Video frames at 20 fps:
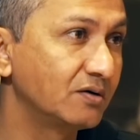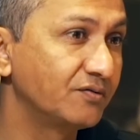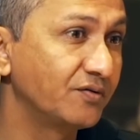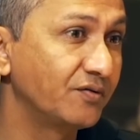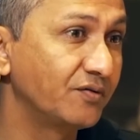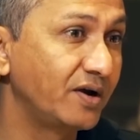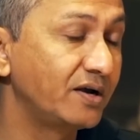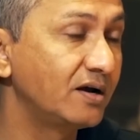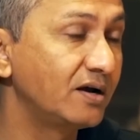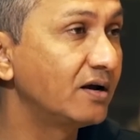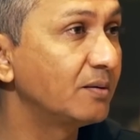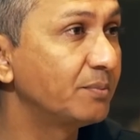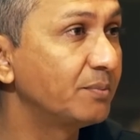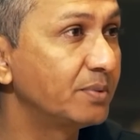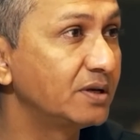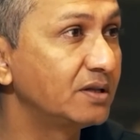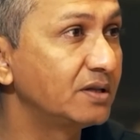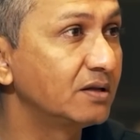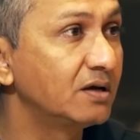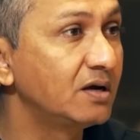you were the head
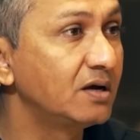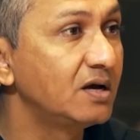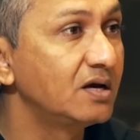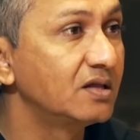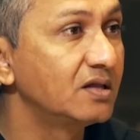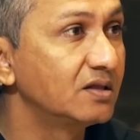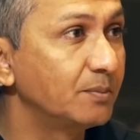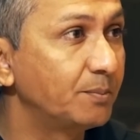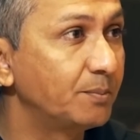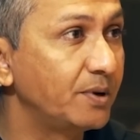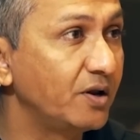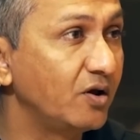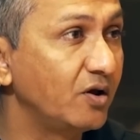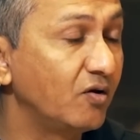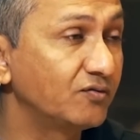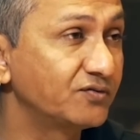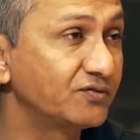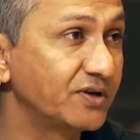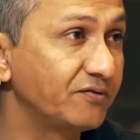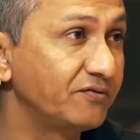coach and the mentor of
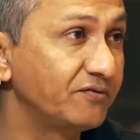RCB at one